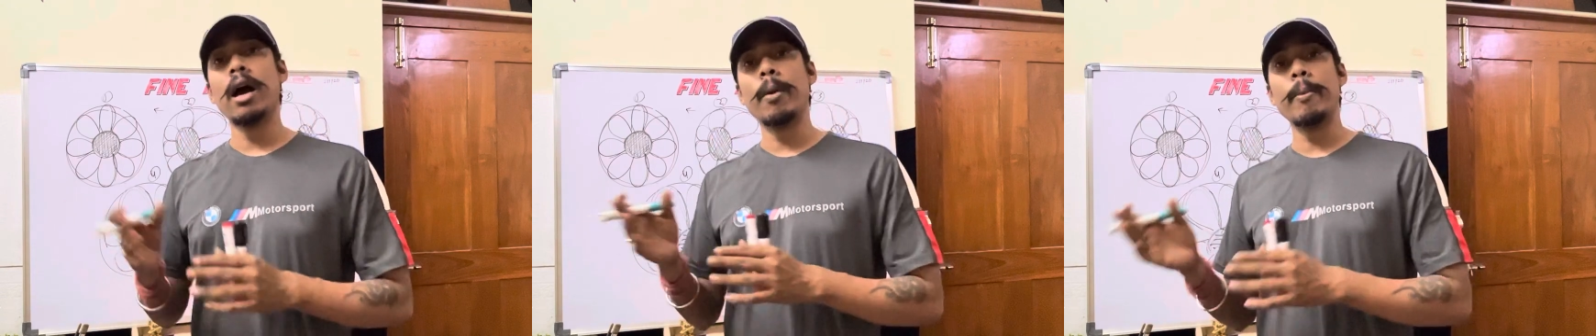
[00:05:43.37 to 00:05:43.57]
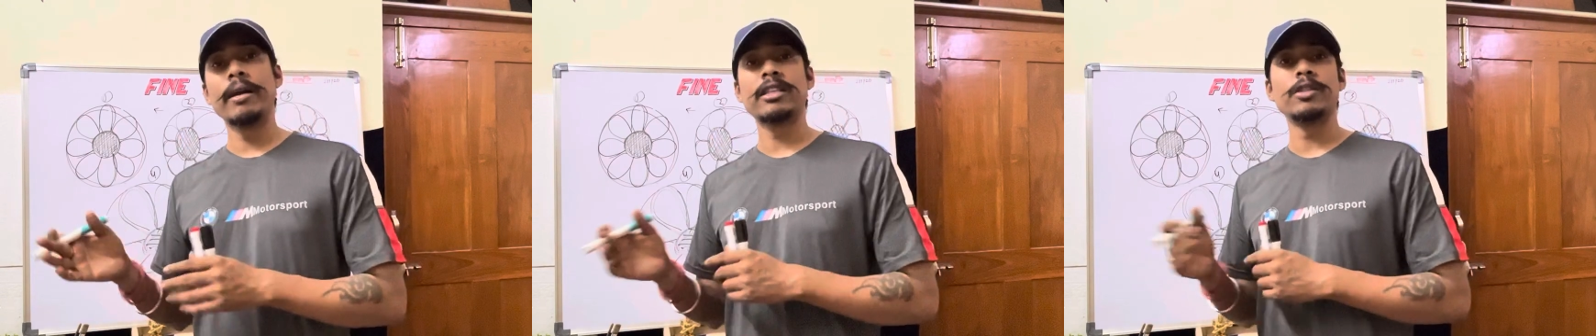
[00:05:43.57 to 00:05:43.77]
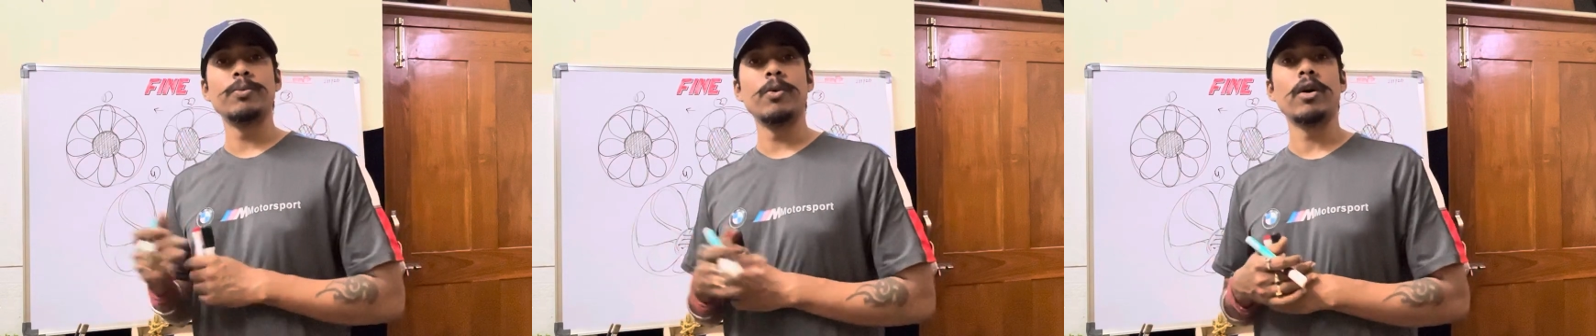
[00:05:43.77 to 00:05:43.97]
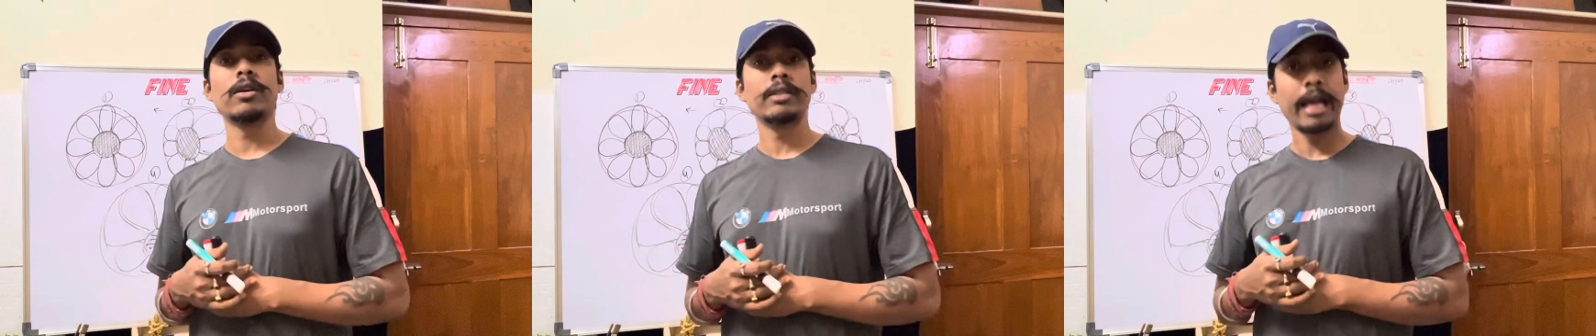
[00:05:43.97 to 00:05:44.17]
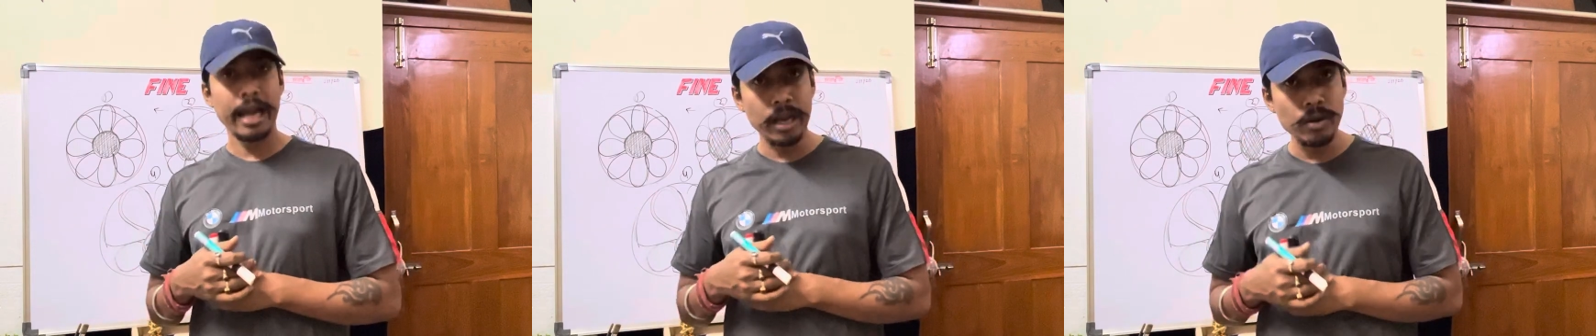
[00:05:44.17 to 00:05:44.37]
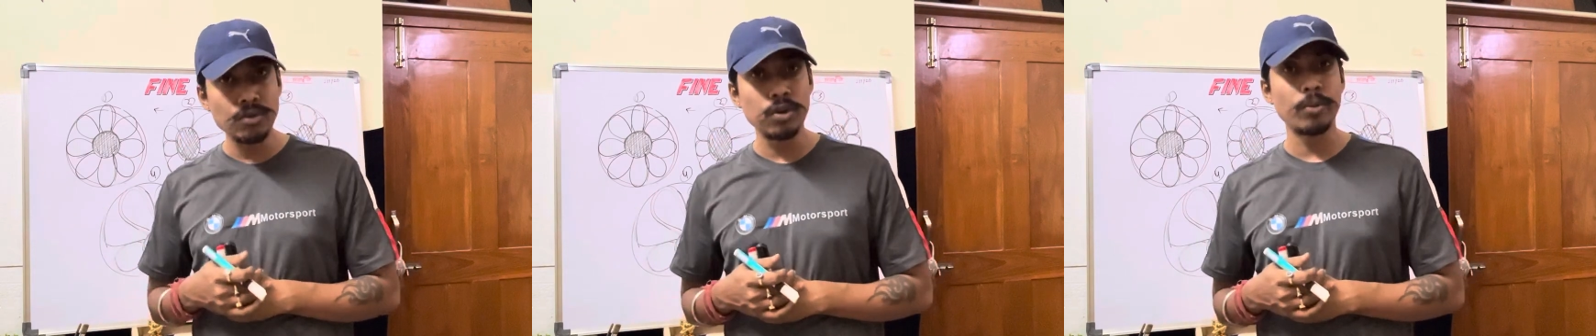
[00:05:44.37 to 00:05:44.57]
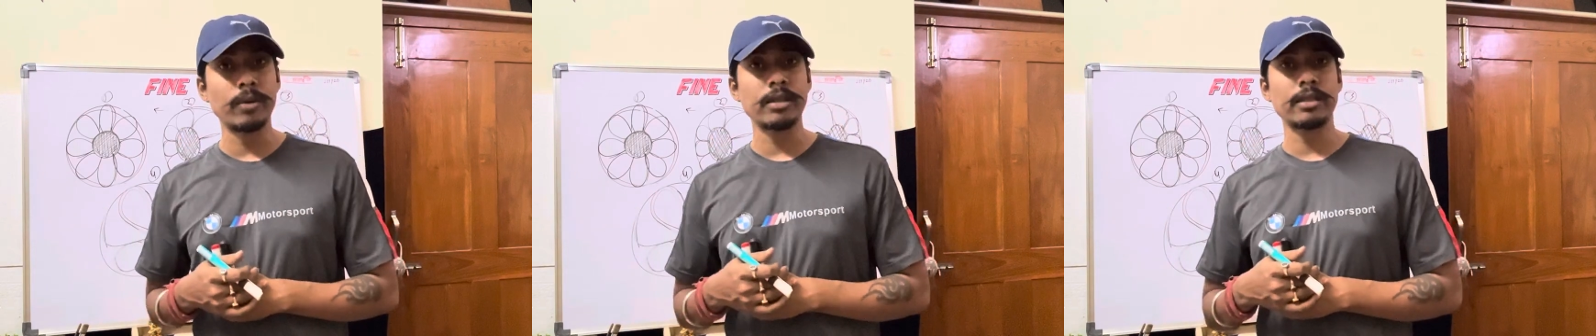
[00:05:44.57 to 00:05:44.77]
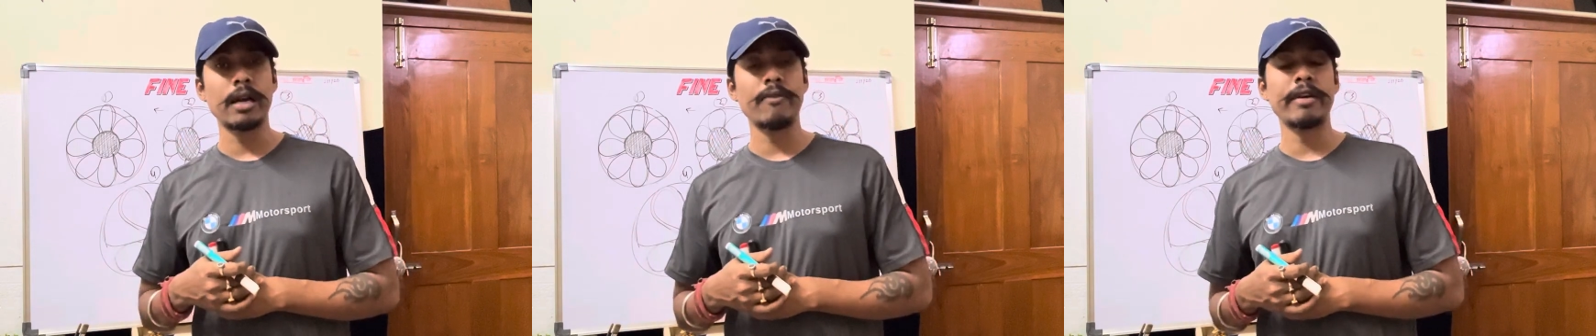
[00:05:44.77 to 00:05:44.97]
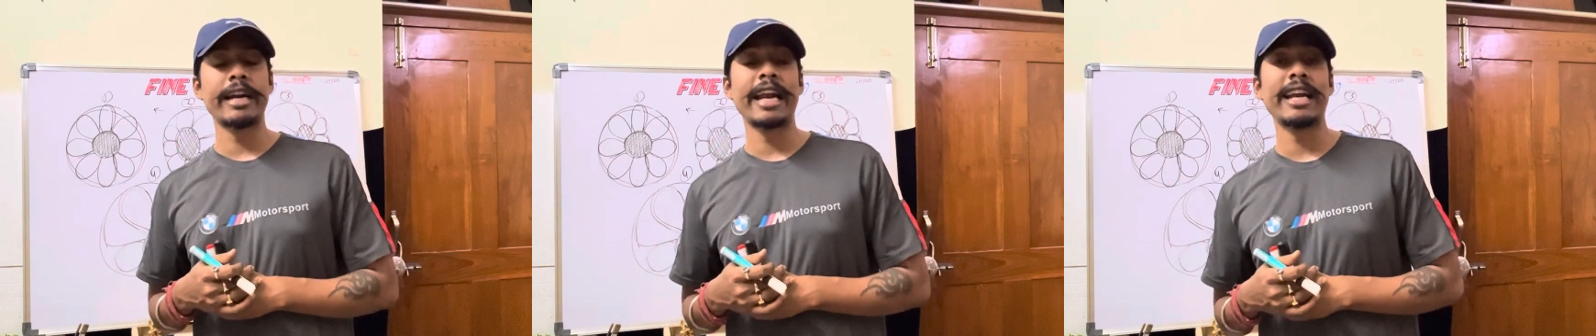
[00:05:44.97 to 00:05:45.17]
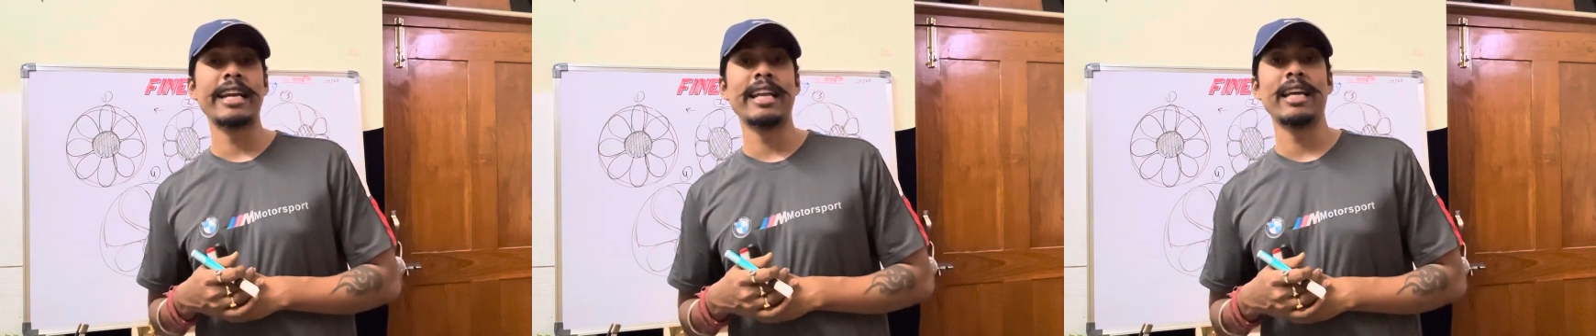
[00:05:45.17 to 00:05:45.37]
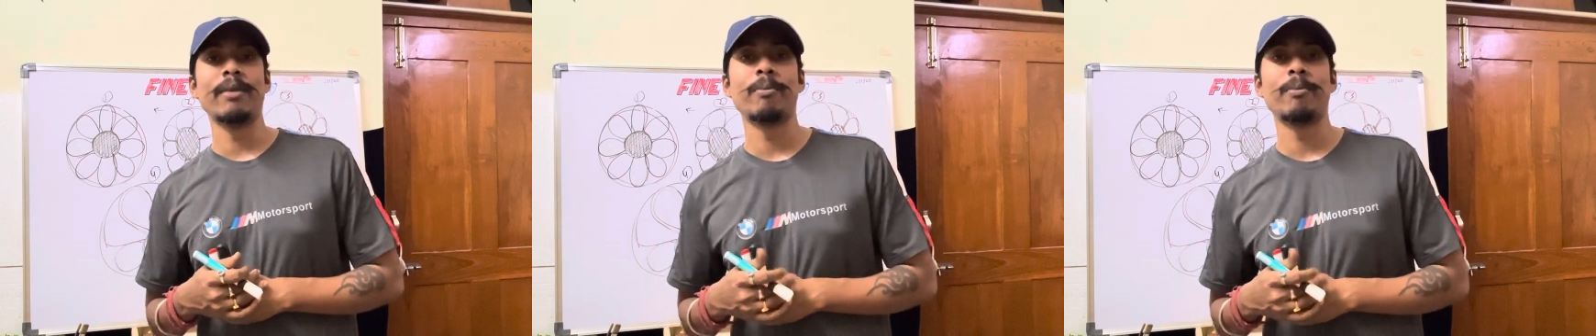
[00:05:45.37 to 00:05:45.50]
message box. Thank you so much. Have a great day.